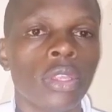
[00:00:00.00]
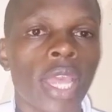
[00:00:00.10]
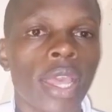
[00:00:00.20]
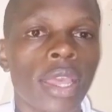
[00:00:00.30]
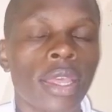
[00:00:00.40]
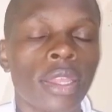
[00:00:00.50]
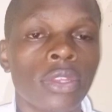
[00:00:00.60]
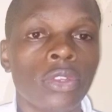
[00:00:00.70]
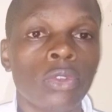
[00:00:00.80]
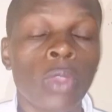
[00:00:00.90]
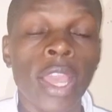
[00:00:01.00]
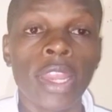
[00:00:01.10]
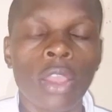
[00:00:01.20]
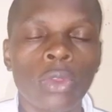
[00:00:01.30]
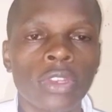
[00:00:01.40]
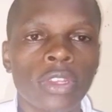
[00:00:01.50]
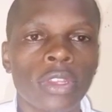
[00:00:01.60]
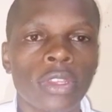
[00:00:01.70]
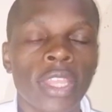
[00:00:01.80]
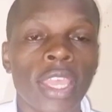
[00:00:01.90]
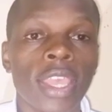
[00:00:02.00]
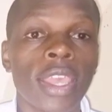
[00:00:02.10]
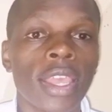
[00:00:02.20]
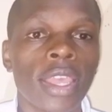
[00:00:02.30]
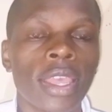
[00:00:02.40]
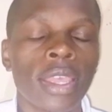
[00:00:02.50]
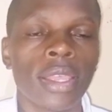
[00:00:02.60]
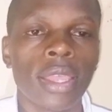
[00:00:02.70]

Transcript: to carry out the